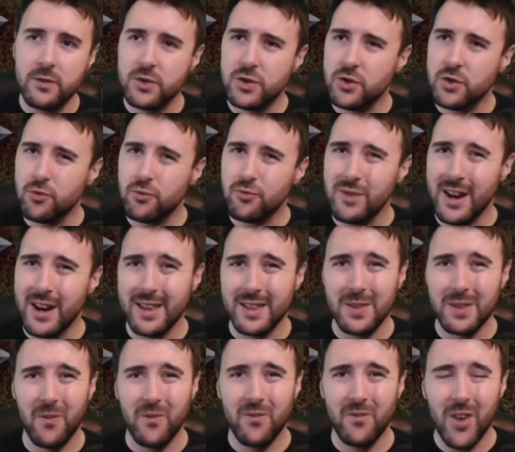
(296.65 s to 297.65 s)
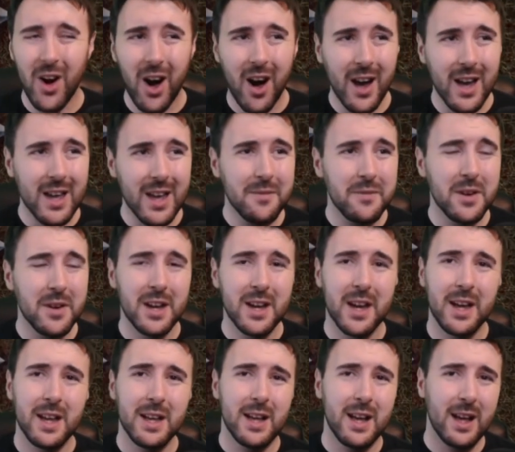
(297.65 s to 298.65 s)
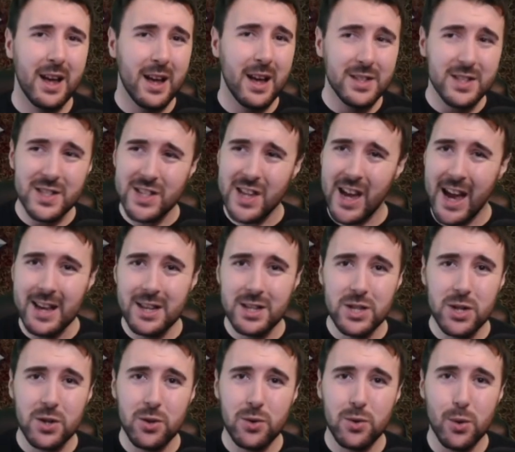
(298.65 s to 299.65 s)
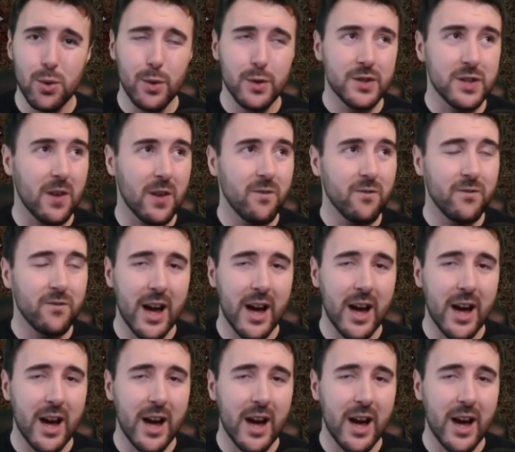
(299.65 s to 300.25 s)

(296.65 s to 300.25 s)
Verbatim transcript: strength 5 tentacles,